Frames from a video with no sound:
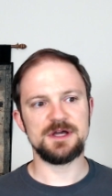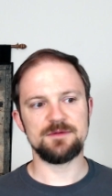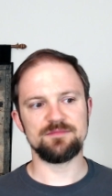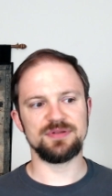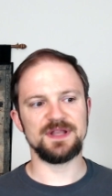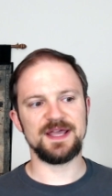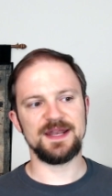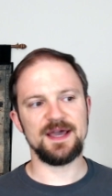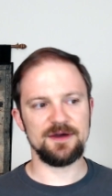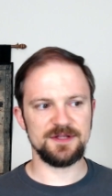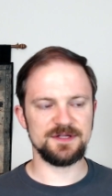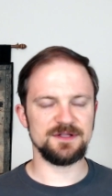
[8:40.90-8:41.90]
played
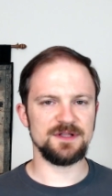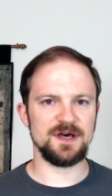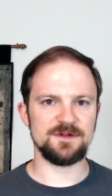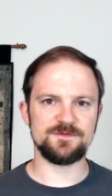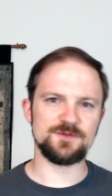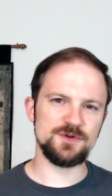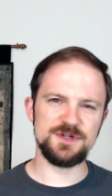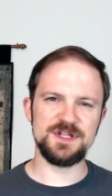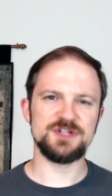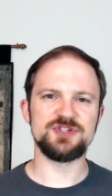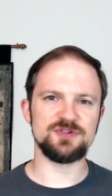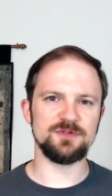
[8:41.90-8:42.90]
out in a lot of
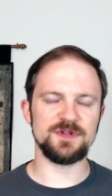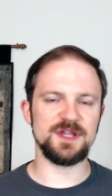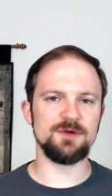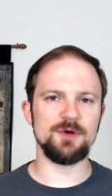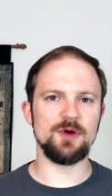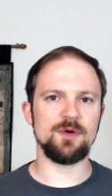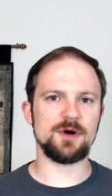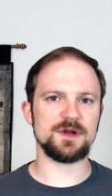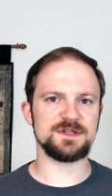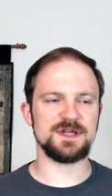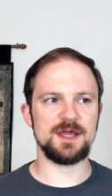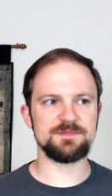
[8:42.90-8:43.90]
traditional hero
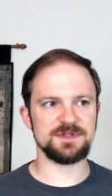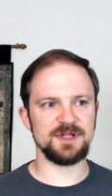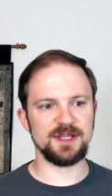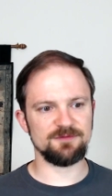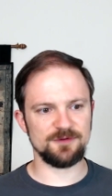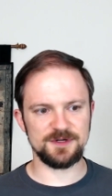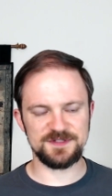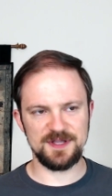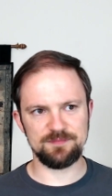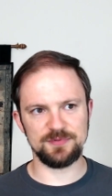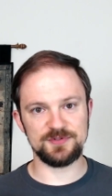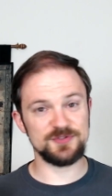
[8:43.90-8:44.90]
archetypes, like, for
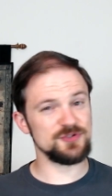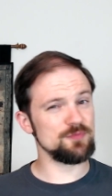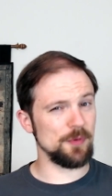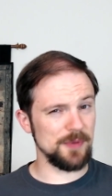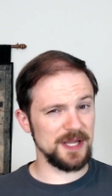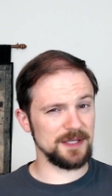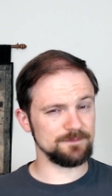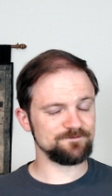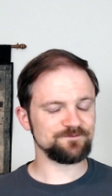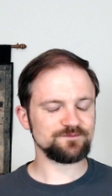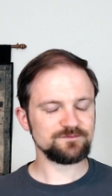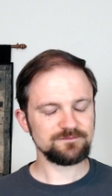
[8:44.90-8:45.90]
example, Superman.
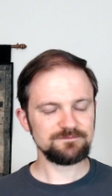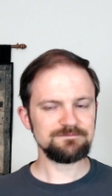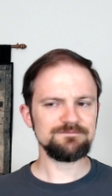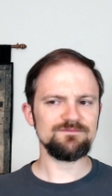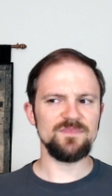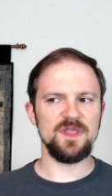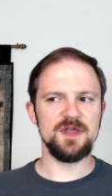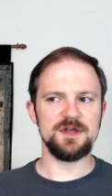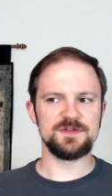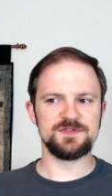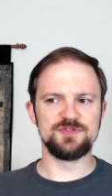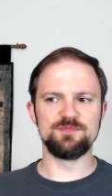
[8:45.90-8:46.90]

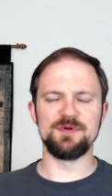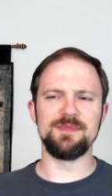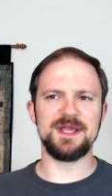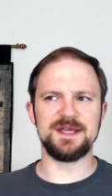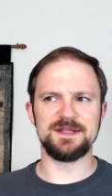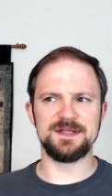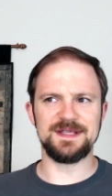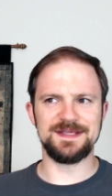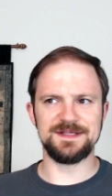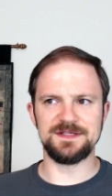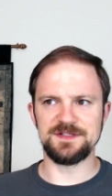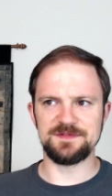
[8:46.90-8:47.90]
Superman
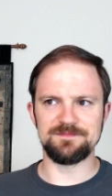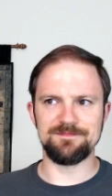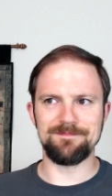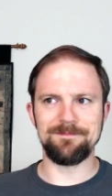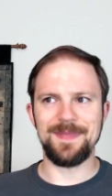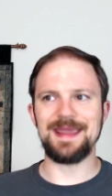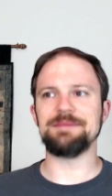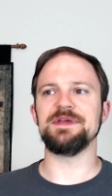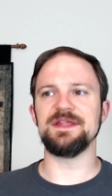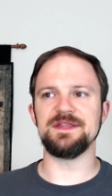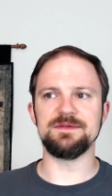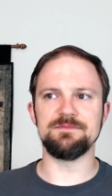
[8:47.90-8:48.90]
is
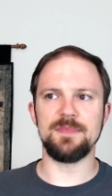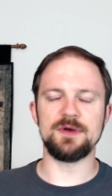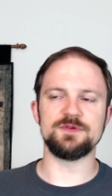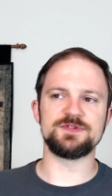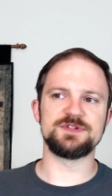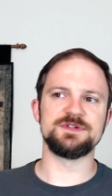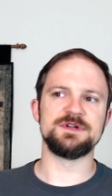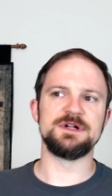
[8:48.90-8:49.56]
maybe the most